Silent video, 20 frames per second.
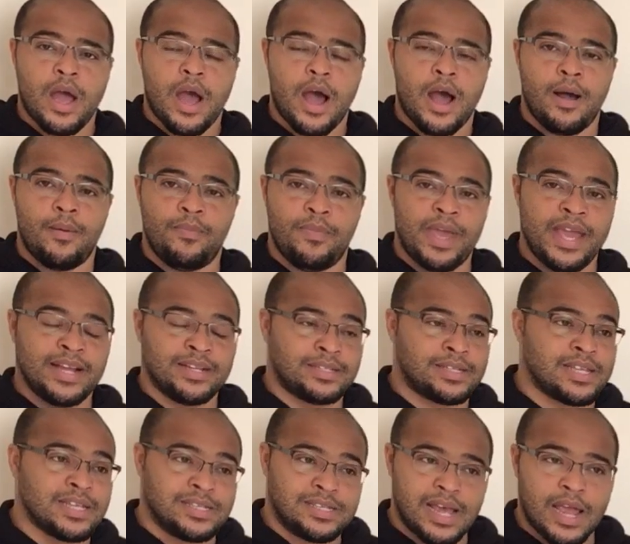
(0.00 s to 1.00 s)
Um, it's
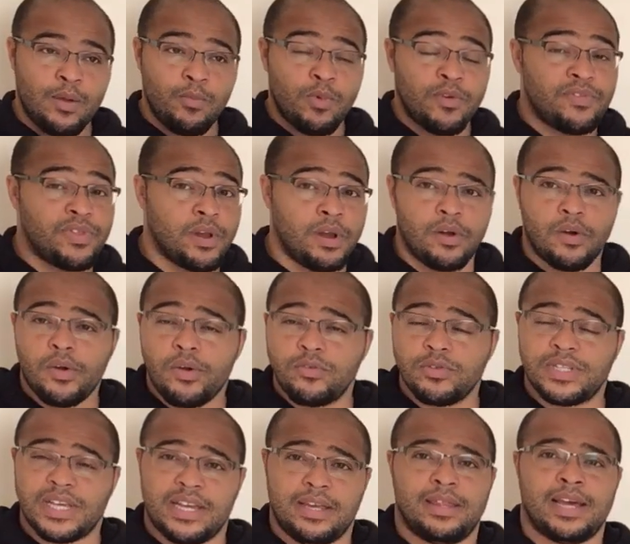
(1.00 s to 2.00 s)
the same with the
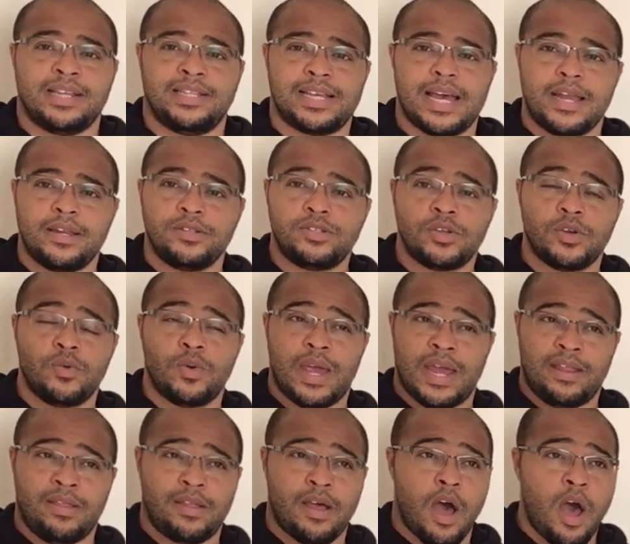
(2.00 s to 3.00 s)
loyalty. They tend to,
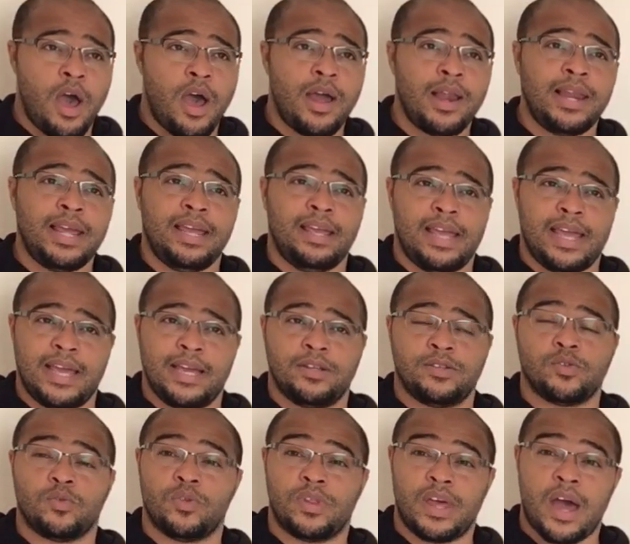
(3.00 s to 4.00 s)
in the early
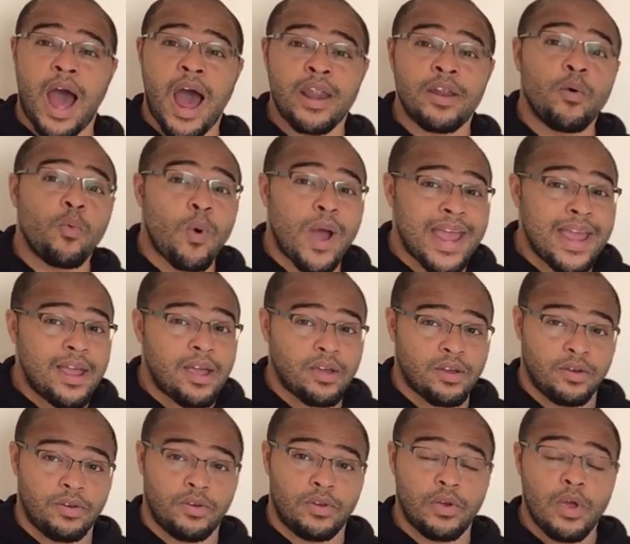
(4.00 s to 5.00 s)
years or the
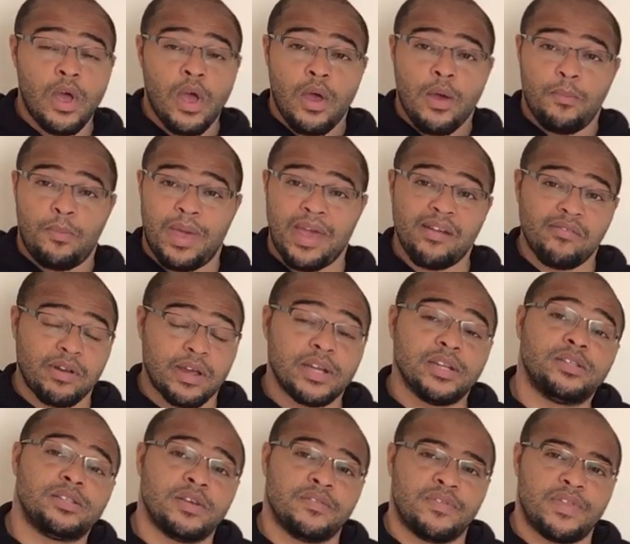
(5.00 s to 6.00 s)
unawakened
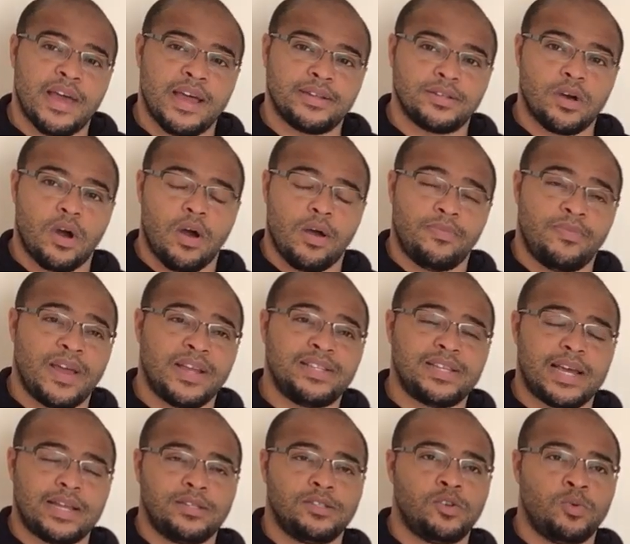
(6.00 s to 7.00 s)
periods of their time, they
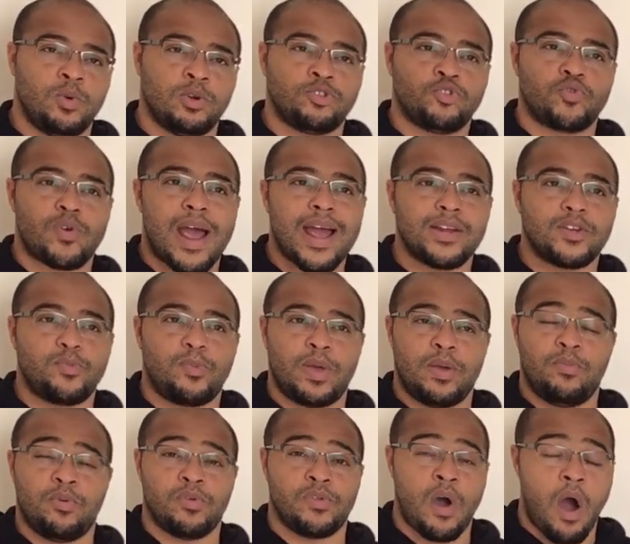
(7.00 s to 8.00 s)
tend to attract
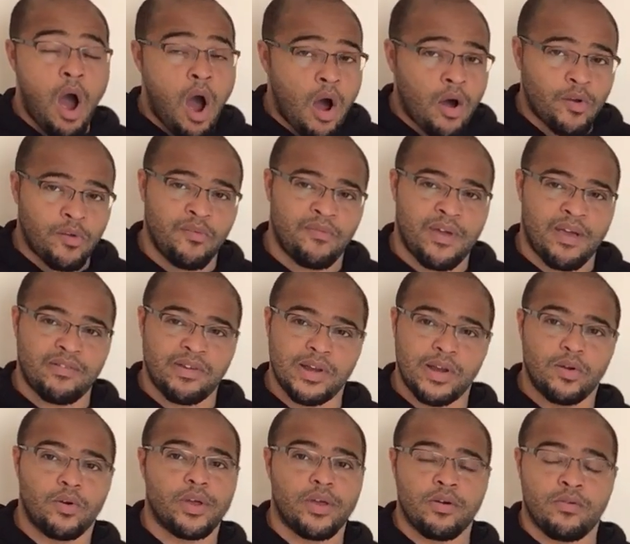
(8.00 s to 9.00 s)
people that aren't very
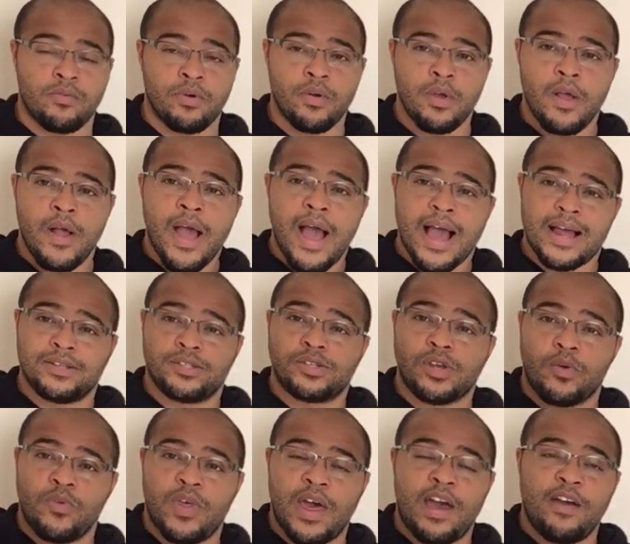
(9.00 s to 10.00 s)
loyal. And
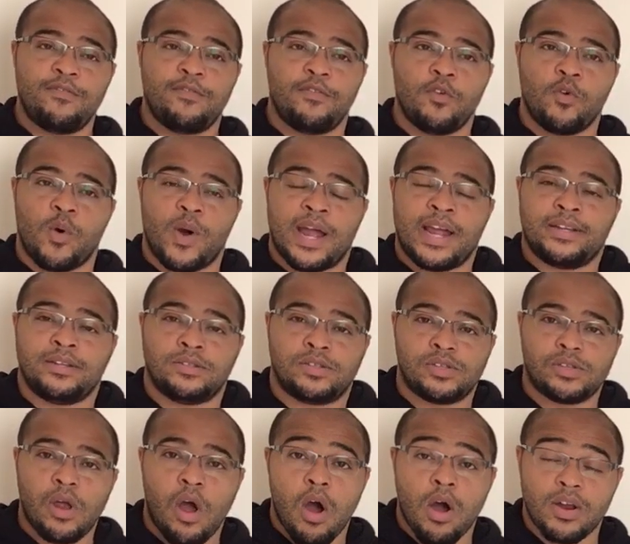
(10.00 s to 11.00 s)
so, therefore, in
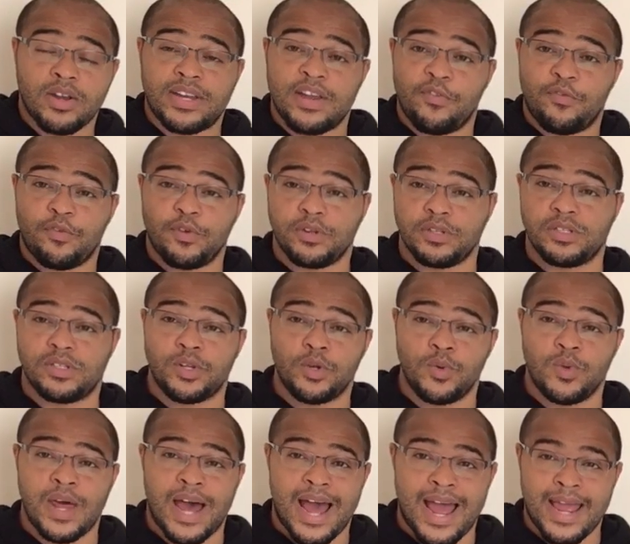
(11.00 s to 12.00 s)
stark difference
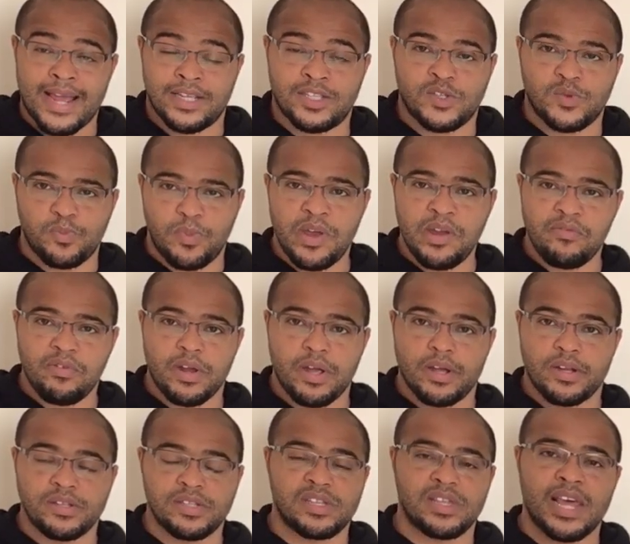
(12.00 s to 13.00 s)
to that
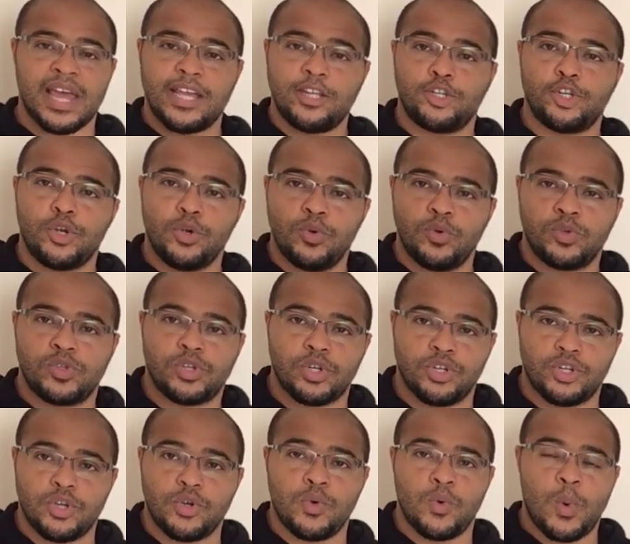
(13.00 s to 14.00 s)
experience, they choose to
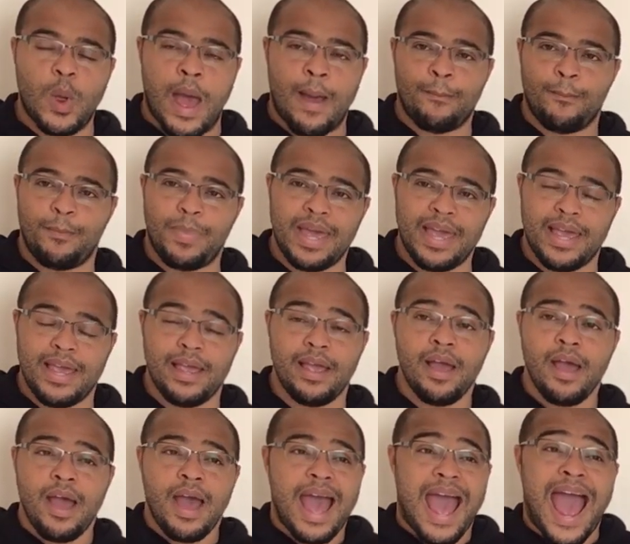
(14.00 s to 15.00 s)
do and be
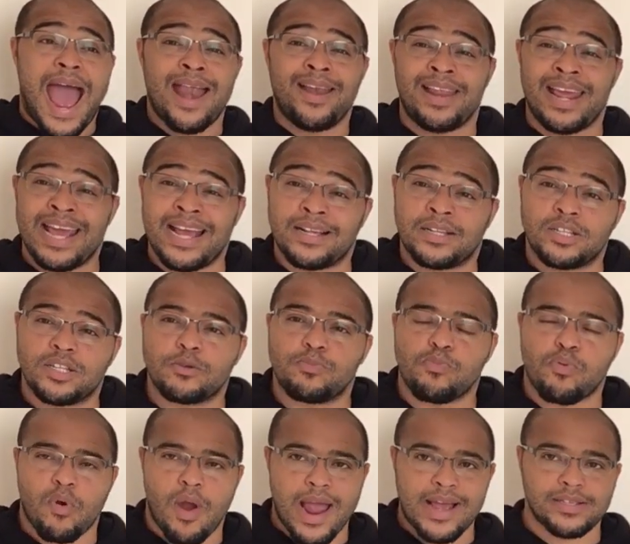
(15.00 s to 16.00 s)
and
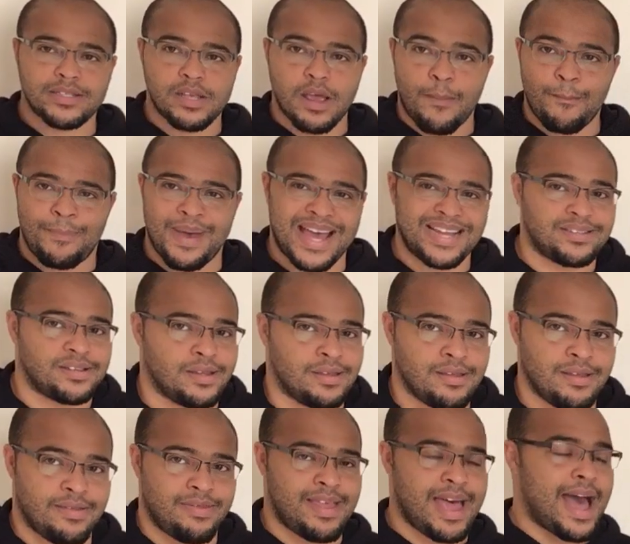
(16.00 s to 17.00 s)
express better
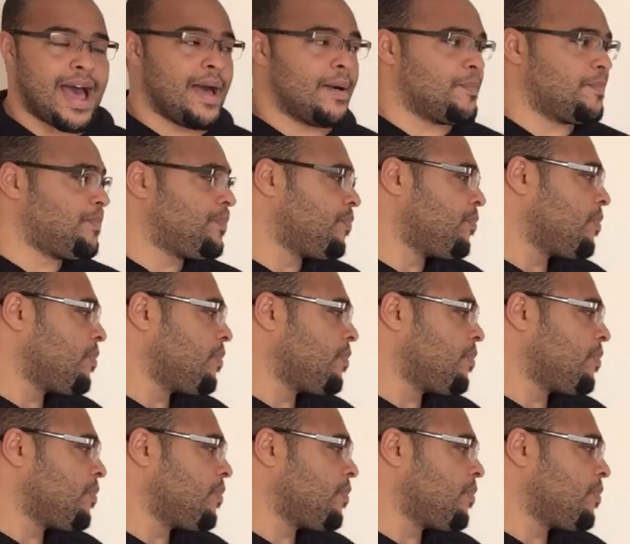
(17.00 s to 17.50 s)
than that.